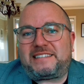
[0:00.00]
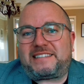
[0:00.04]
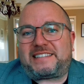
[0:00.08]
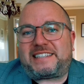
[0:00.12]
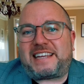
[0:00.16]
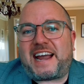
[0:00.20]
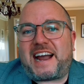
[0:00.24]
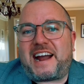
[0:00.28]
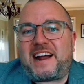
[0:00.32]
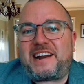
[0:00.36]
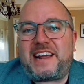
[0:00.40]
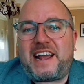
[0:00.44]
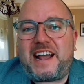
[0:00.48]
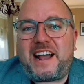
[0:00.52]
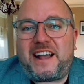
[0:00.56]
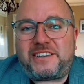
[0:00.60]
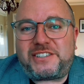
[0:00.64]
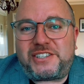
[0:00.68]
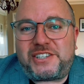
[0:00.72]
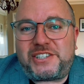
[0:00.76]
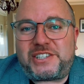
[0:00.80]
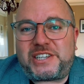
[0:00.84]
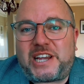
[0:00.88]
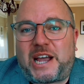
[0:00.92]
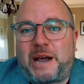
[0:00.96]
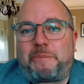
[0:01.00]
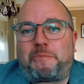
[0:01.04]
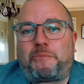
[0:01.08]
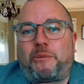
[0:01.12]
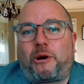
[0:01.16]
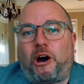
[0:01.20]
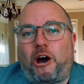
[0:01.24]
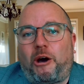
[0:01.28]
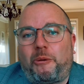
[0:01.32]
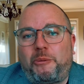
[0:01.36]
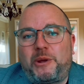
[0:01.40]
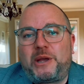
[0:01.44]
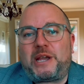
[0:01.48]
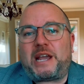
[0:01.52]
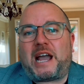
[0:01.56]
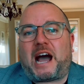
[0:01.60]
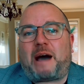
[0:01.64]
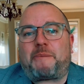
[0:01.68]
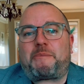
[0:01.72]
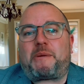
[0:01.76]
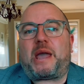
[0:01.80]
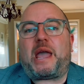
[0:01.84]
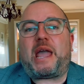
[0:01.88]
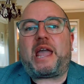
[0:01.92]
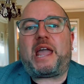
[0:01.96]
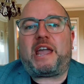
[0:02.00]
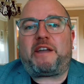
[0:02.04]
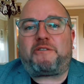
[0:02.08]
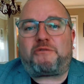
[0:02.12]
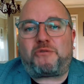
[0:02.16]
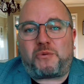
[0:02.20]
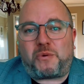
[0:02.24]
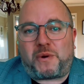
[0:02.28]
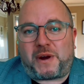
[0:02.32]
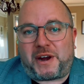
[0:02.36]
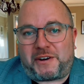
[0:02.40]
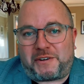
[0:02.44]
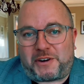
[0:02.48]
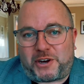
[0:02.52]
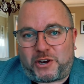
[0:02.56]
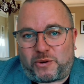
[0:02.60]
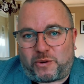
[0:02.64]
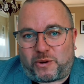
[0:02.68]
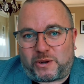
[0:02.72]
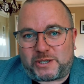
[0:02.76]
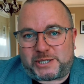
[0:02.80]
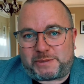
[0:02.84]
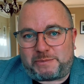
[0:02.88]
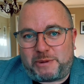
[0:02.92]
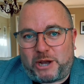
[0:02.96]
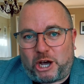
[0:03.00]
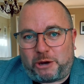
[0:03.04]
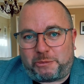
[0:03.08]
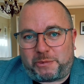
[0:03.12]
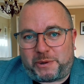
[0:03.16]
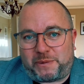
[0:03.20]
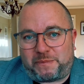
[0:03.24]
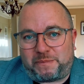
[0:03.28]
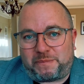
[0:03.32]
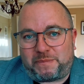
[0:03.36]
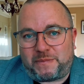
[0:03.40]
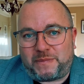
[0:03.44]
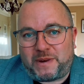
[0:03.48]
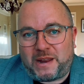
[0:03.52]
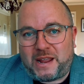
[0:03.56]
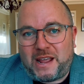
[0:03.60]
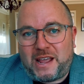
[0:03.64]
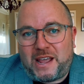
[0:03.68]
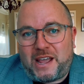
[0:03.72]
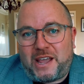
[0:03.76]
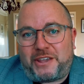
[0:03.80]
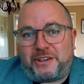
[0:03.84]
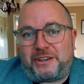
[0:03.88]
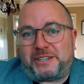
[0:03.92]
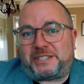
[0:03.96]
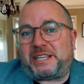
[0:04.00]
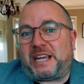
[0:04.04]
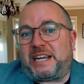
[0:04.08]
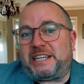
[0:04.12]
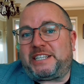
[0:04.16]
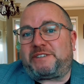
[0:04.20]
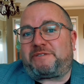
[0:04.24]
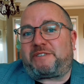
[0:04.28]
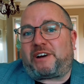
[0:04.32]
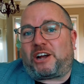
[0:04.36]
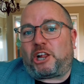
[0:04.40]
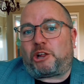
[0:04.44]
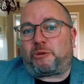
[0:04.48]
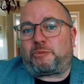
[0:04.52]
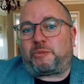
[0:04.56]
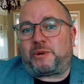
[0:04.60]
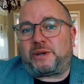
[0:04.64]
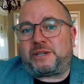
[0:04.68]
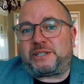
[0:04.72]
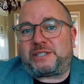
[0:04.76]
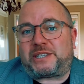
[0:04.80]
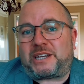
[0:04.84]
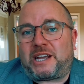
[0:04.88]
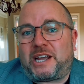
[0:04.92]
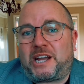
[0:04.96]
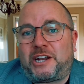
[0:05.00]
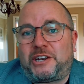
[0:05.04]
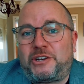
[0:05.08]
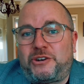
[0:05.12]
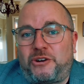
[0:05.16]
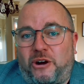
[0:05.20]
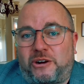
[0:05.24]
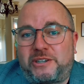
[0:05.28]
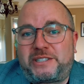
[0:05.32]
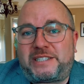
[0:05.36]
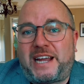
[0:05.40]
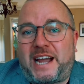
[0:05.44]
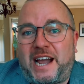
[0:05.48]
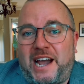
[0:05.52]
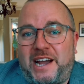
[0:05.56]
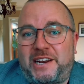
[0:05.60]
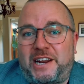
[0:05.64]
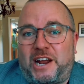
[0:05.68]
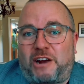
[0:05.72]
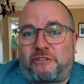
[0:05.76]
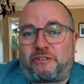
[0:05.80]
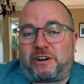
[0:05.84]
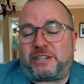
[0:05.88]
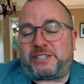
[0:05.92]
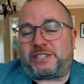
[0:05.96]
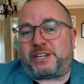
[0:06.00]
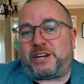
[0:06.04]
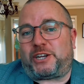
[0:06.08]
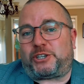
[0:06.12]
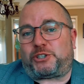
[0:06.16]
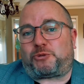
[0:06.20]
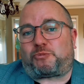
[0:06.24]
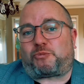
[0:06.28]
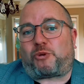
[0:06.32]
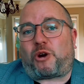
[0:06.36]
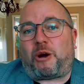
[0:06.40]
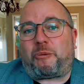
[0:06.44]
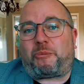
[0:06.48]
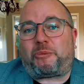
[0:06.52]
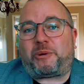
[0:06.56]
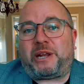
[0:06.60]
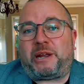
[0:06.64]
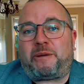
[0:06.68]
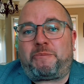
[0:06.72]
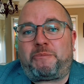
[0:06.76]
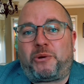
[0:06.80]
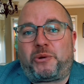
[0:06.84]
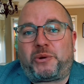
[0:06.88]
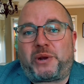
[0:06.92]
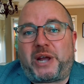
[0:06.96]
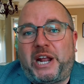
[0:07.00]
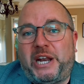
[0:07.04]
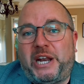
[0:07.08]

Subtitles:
Townhouses are popping up everywhere across Melbourne. You're seeing developers knock down a residential property and build